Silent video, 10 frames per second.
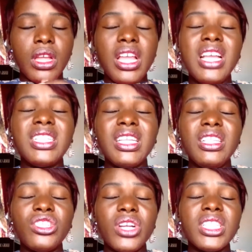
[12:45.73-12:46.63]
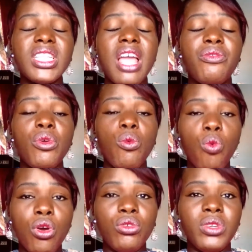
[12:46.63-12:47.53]
It interests
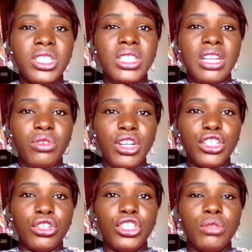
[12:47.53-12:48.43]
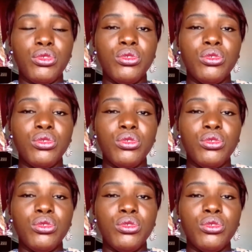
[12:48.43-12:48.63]
everyone who is in a relationship